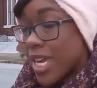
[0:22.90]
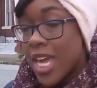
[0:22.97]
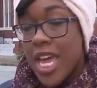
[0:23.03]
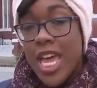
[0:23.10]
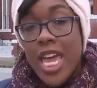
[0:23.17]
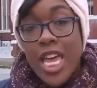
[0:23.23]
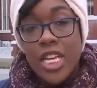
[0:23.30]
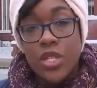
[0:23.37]
me
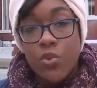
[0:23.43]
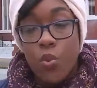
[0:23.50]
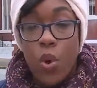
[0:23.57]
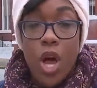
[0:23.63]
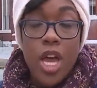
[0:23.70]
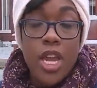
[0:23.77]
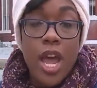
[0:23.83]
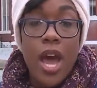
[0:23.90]
is
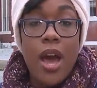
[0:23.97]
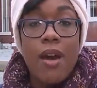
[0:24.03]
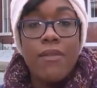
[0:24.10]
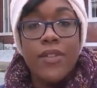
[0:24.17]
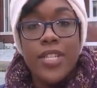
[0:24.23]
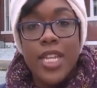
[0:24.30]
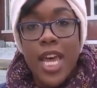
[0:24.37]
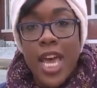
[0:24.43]
one
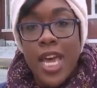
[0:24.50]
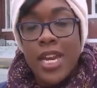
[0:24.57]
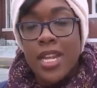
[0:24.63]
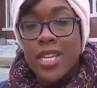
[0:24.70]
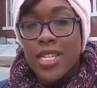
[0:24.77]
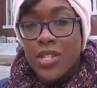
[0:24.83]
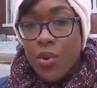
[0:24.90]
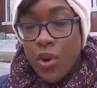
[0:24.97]
of
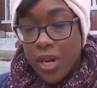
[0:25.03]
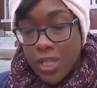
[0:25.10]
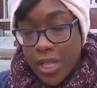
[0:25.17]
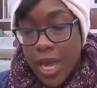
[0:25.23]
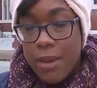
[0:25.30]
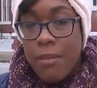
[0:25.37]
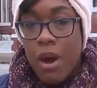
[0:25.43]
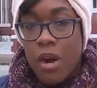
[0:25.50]
10 historic
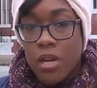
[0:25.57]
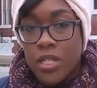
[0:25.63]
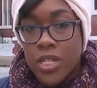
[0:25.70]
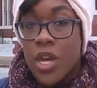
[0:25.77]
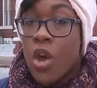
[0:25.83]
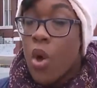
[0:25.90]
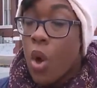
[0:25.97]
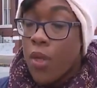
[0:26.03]

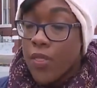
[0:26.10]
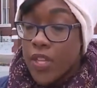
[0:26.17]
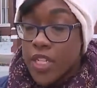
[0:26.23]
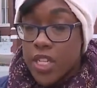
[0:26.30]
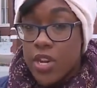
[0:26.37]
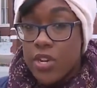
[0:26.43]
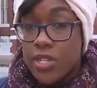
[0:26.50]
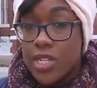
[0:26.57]
landmarks on
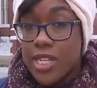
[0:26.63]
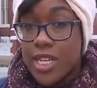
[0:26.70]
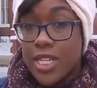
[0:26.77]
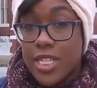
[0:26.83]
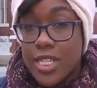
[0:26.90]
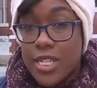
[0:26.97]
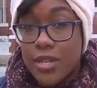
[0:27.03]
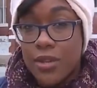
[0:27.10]
this year's
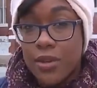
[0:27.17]
list.